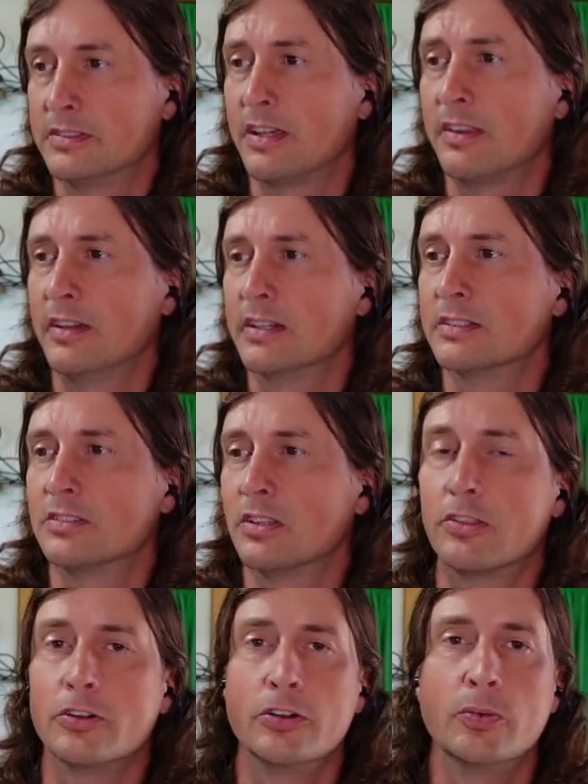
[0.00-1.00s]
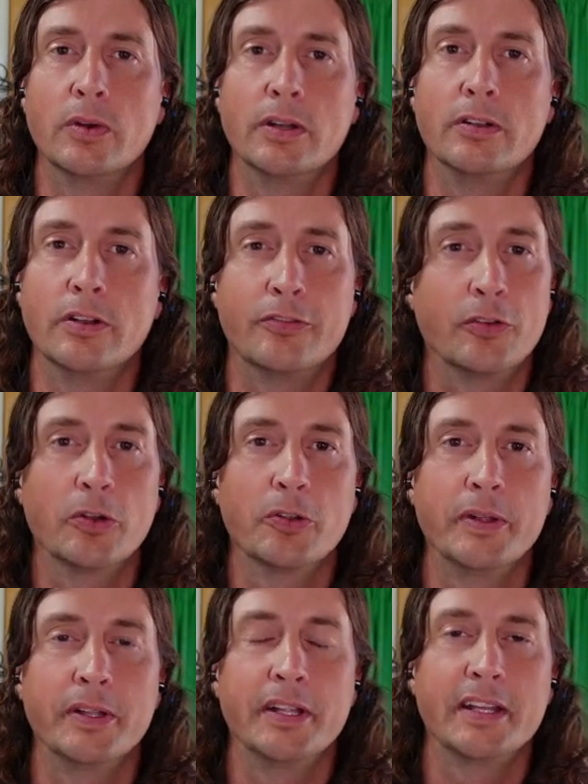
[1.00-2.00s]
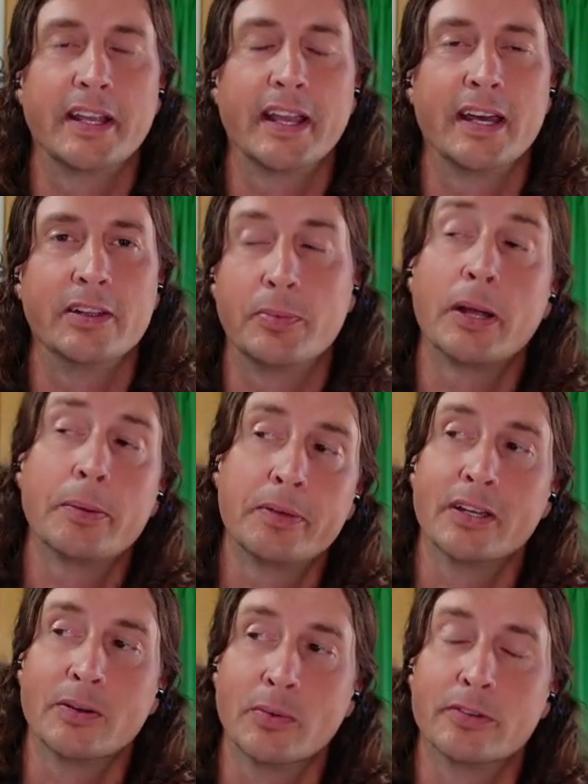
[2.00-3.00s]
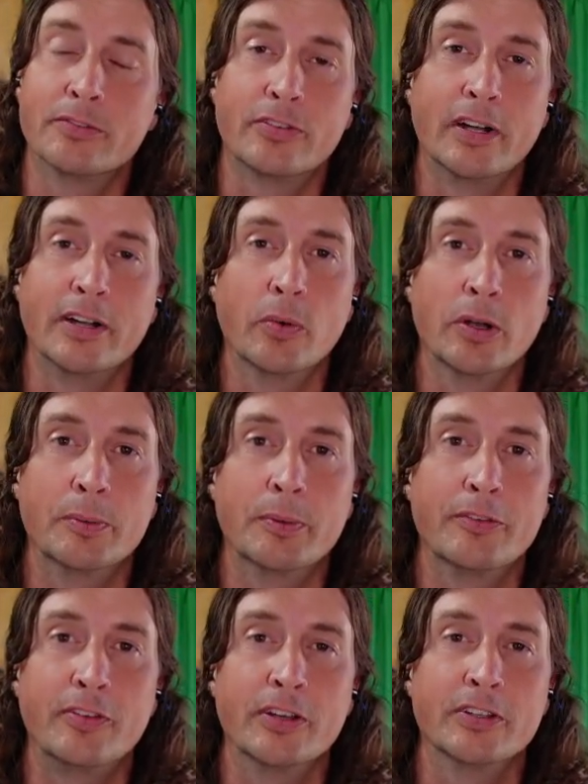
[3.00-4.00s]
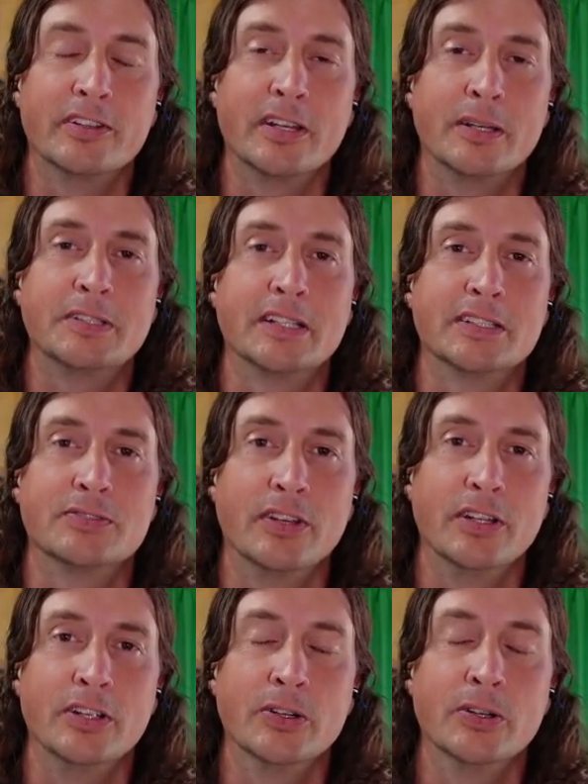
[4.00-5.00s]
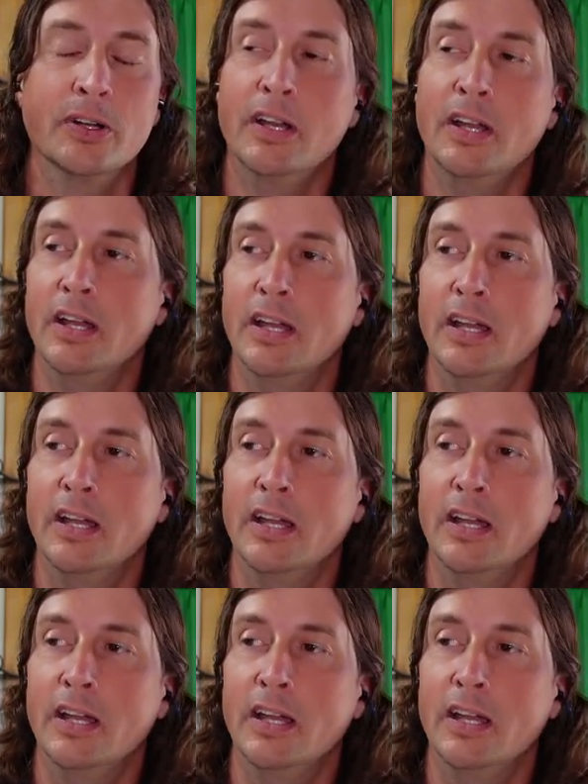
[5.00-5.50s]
This, I think, is the third one or fourth one that they got. They probably get one for every one of my failed attempts at this video.